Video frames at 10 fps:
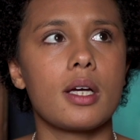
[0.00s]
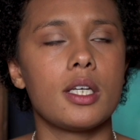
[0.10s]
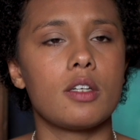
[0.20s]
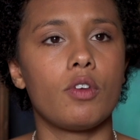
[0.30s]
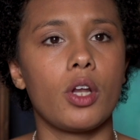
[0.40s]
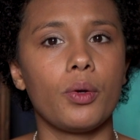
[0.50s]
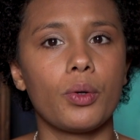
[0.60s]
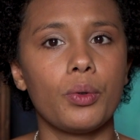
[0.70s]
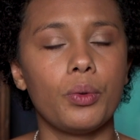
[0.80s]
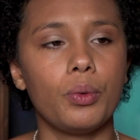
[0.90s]
kind of
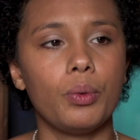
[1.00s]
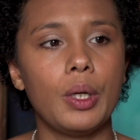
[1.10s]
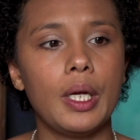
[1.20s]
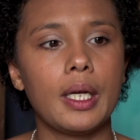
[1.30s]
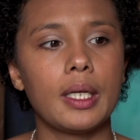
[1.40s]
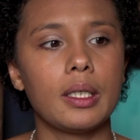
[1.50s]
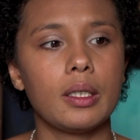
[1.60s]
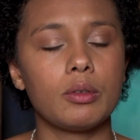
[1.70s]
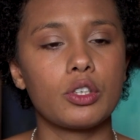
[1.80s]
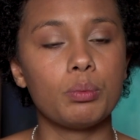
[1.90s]
local,
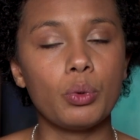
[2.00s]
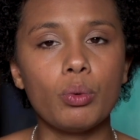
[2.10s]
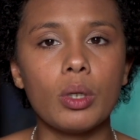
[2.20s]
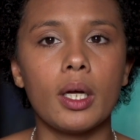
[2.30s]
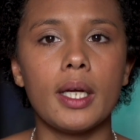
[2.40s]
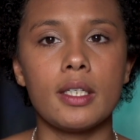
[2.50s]
smaller,